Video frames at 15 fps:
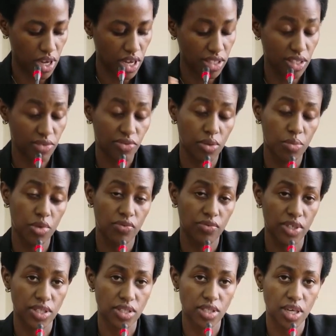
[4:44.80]
as a form of
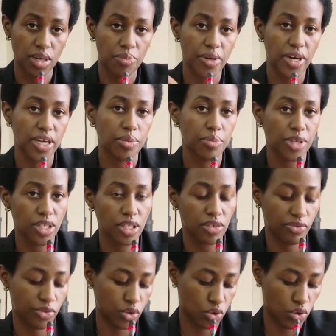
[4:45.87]
WhatsApp and
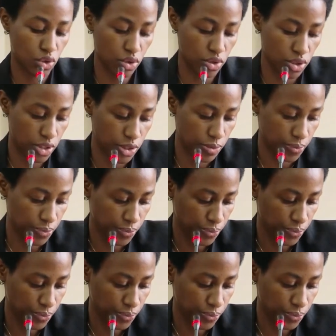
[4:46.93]
many phone calls.